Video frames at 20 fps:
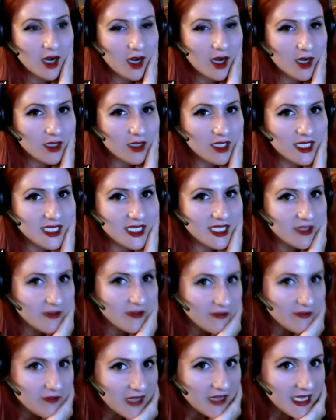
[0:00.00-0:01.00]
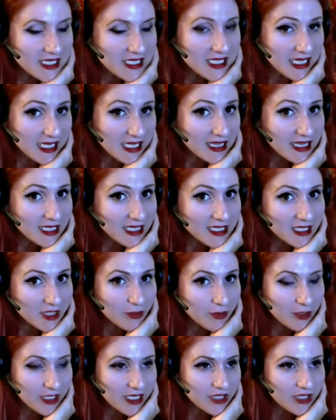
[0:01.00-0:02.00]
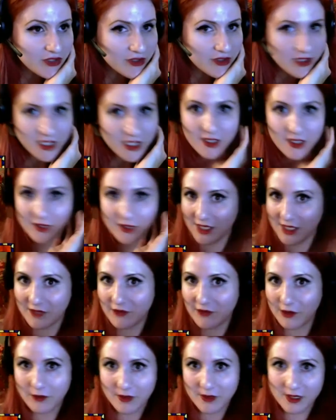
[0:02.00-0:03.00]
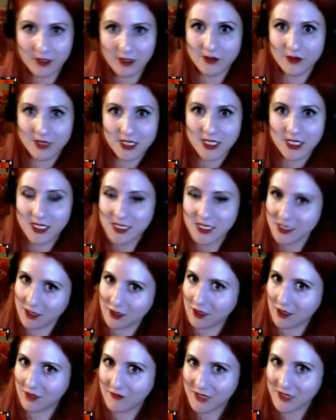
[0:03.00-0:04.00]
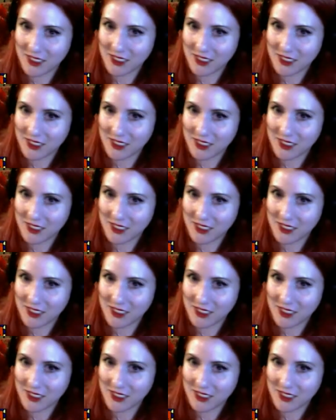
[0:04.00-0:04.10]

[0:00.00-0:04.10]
Let's see, Fae is anything supernatural, so kinfolk with gnosis, obviously